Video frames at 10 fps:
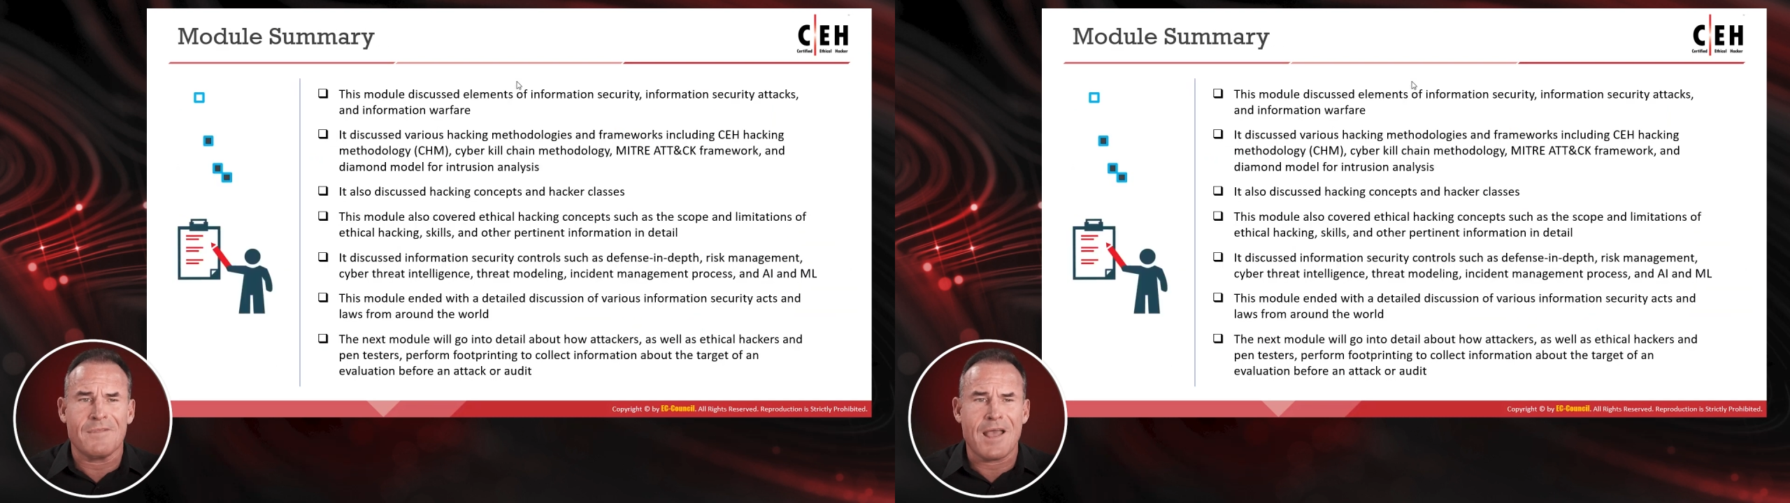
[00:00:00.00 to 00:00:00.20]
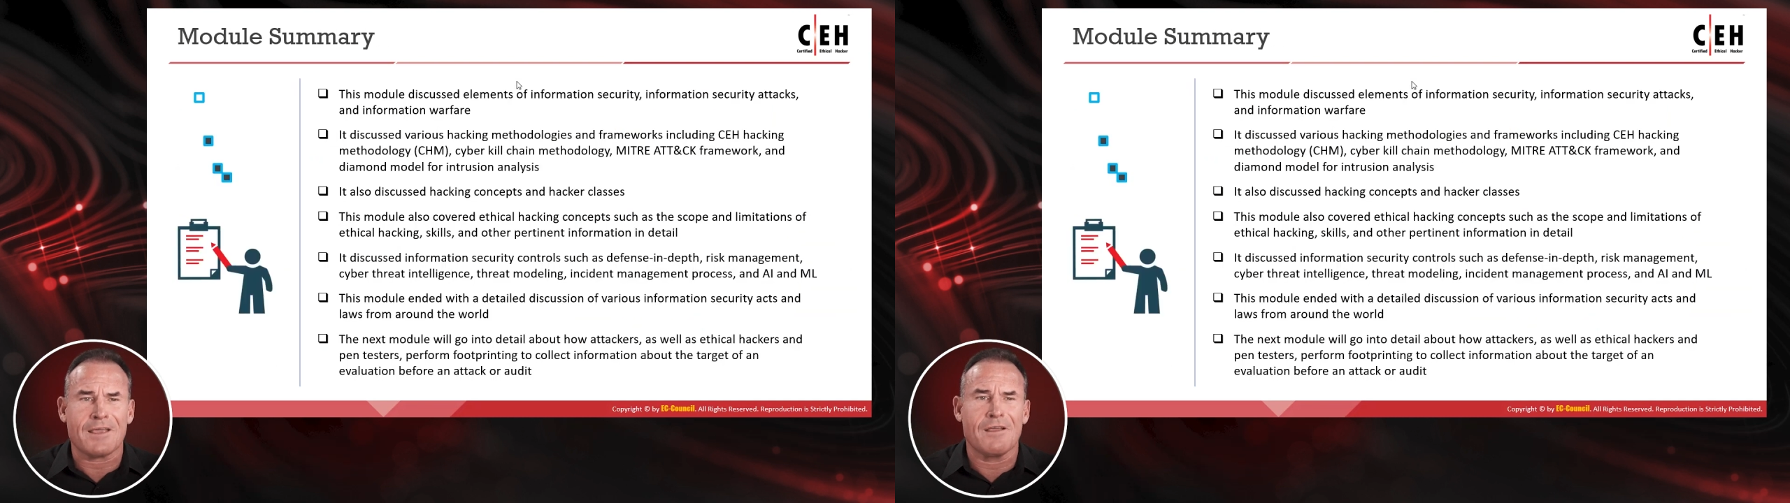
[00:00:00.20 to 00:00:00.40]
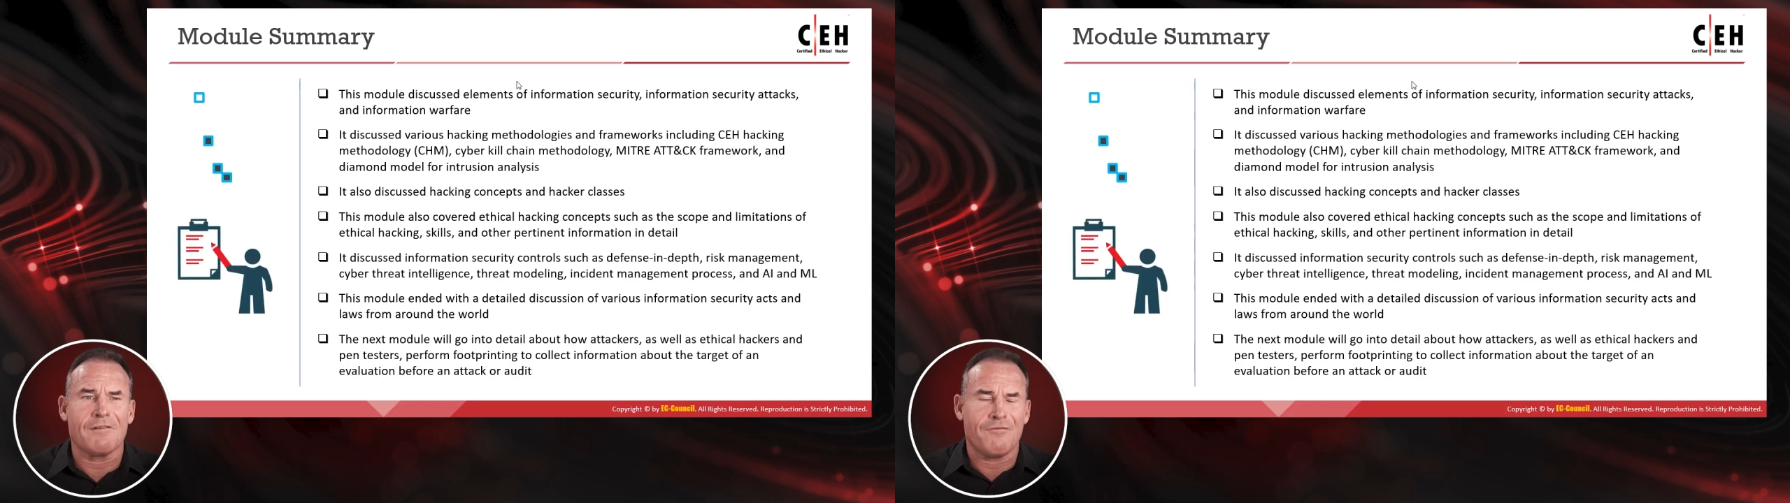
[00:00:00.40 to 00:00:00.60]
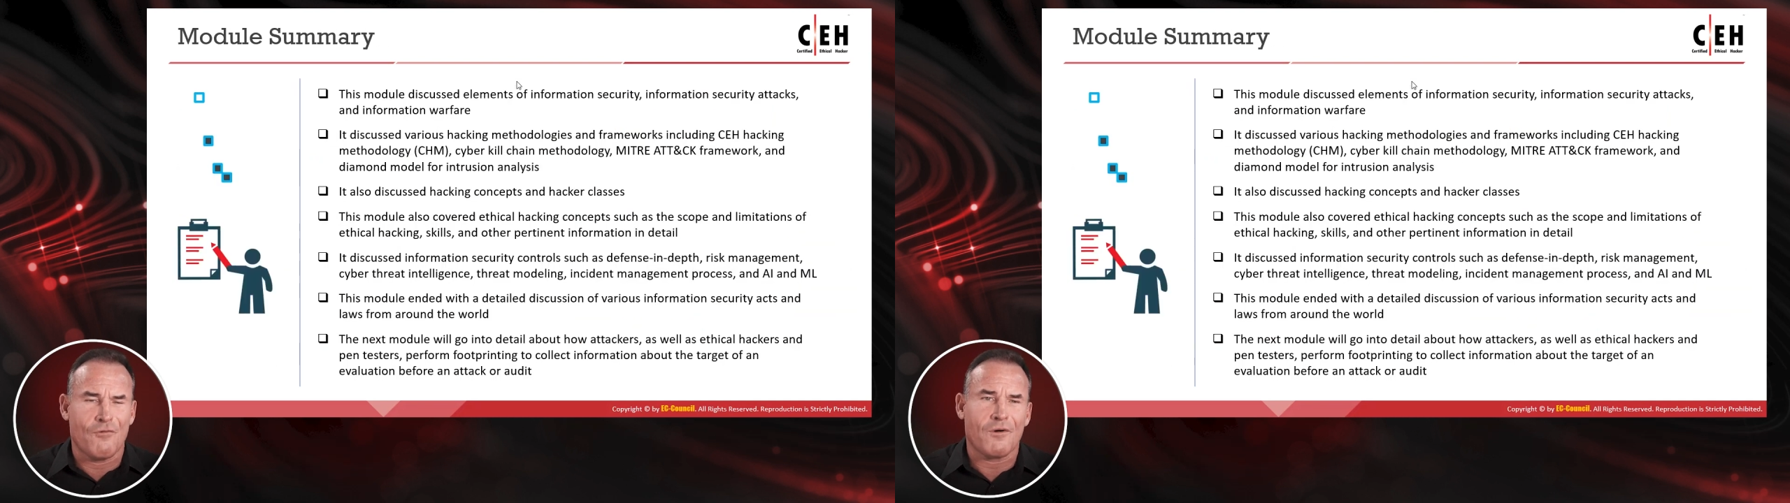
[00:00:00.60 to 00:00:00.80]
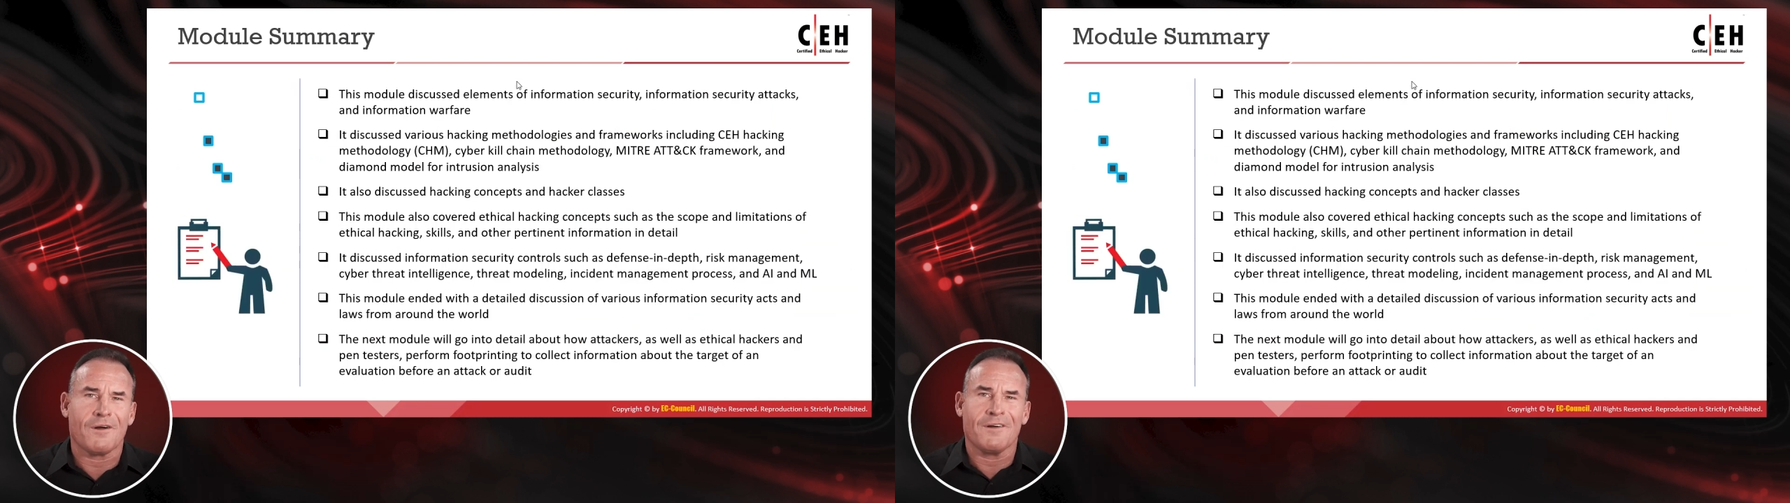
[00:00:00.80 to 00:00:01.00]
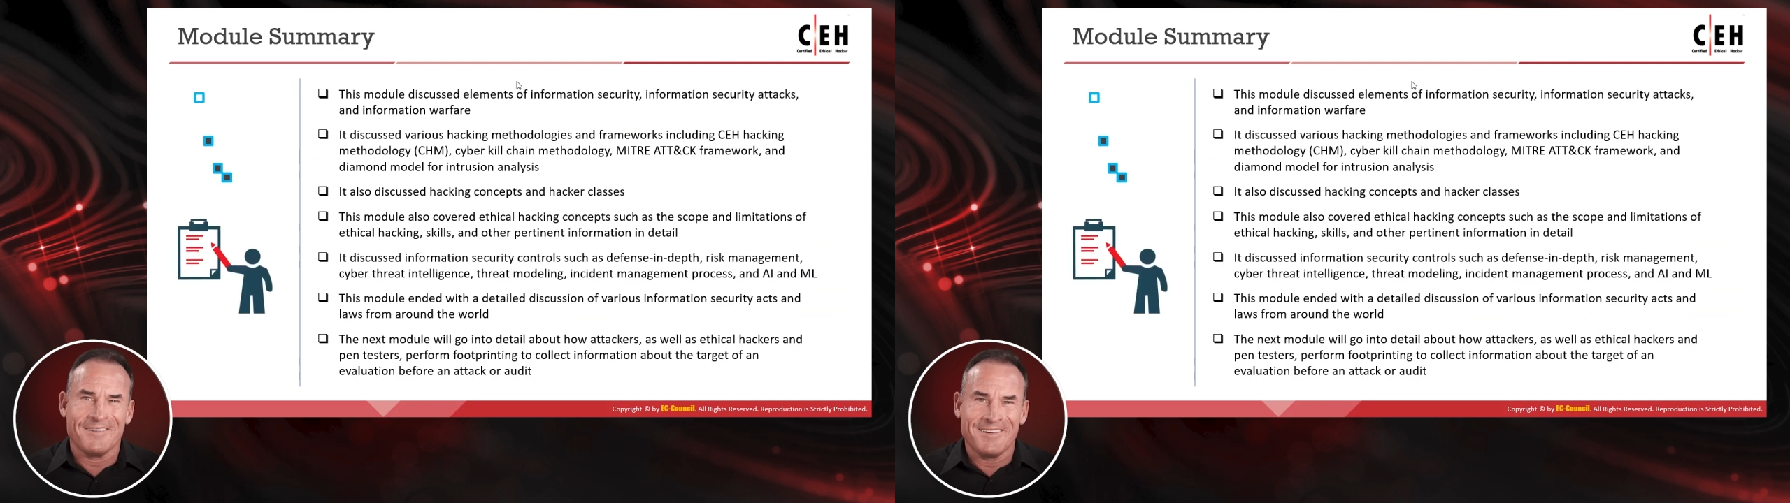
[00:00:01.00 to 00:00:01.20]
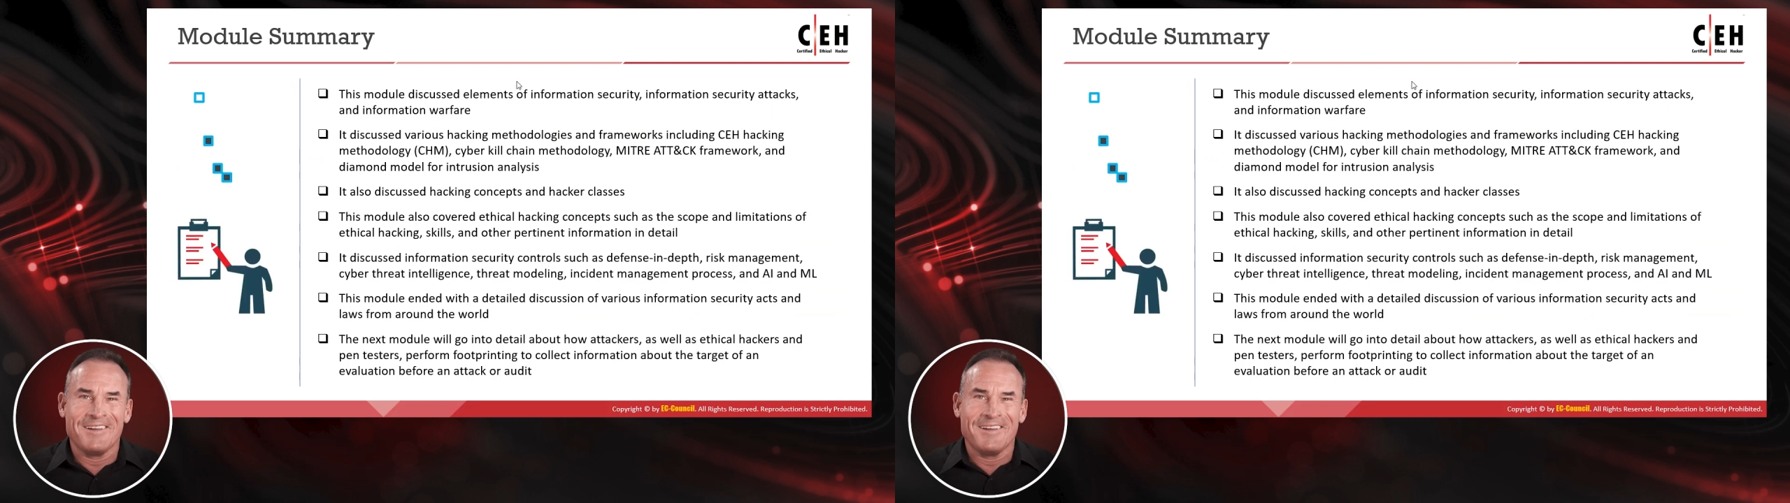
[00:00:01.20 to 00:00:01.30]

hacking for